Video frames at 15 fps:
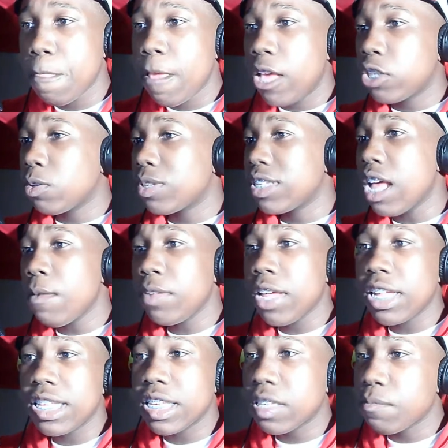So it's not really a
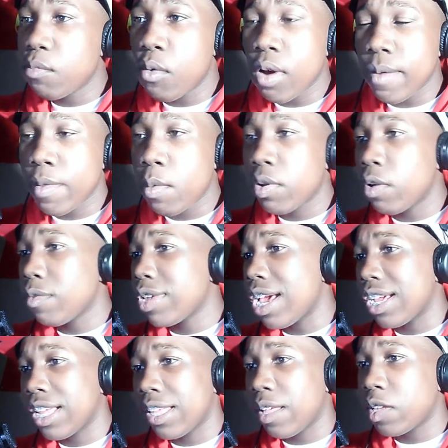disappointment when
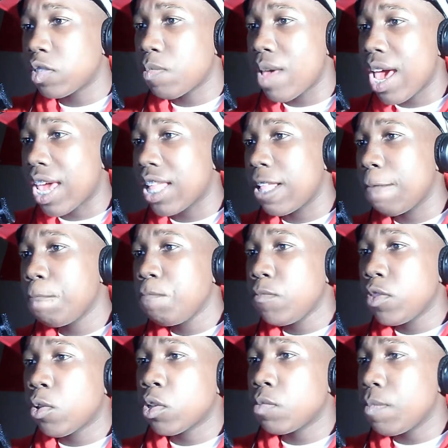Onyeka comes back and
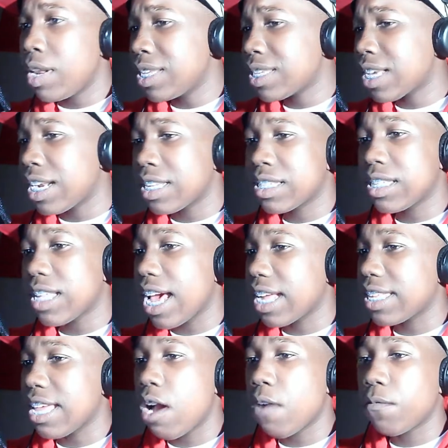those minutes kind of slack
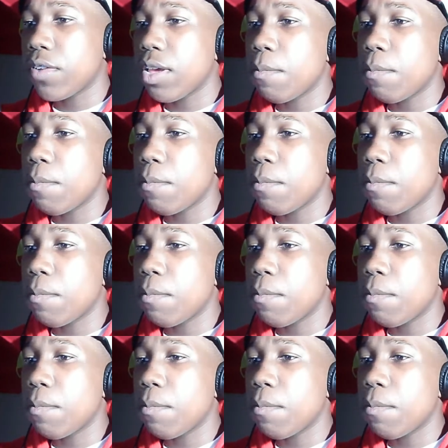down for him.